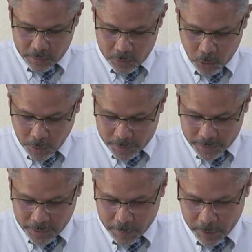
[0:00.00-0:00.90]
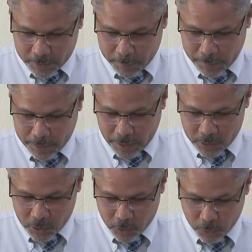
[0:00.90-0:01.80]
You can think about the
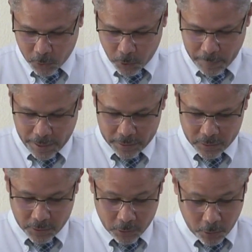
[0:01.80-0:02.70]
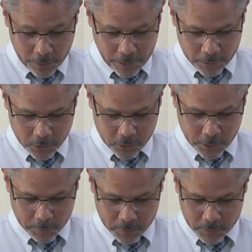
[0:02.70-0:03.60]
implications for your marriage and your
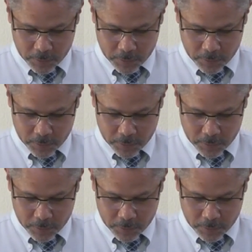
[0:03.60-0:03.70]
relationships.